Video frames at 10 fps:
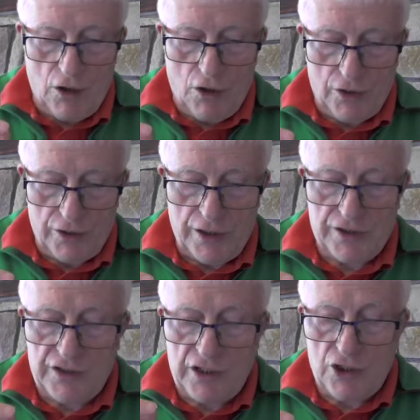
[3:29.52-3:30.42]
on a
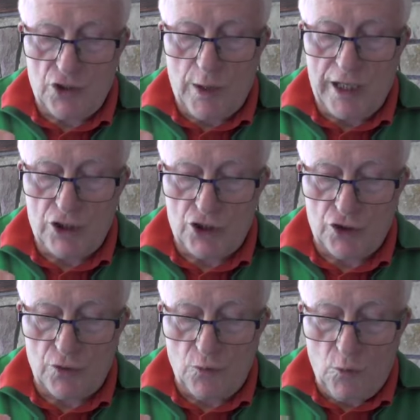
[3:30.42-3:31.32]

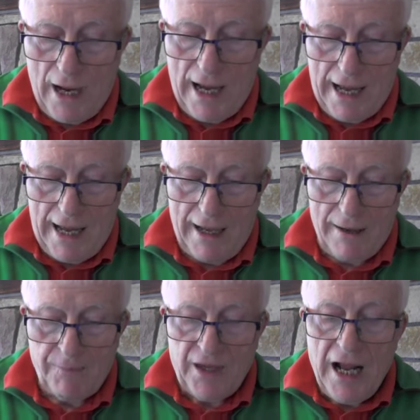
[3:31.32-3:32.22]
situation
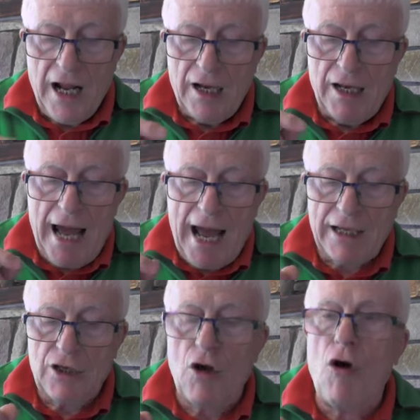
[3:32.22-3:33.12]
where
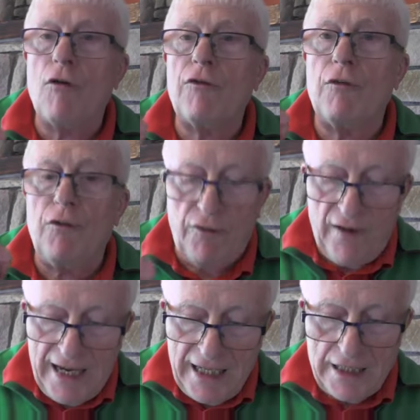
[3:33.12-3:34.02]
lack of
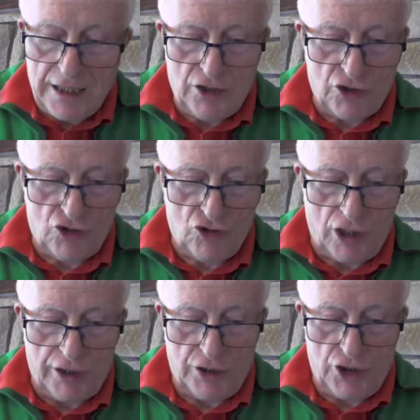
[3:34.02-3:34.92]
Vedic
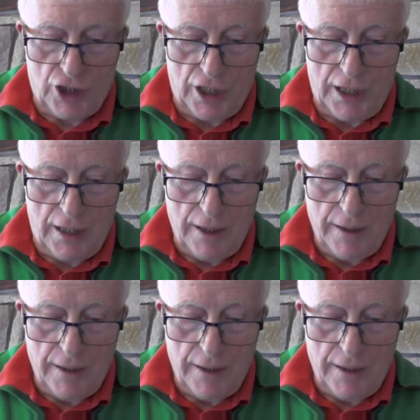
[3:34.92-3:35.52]
astrology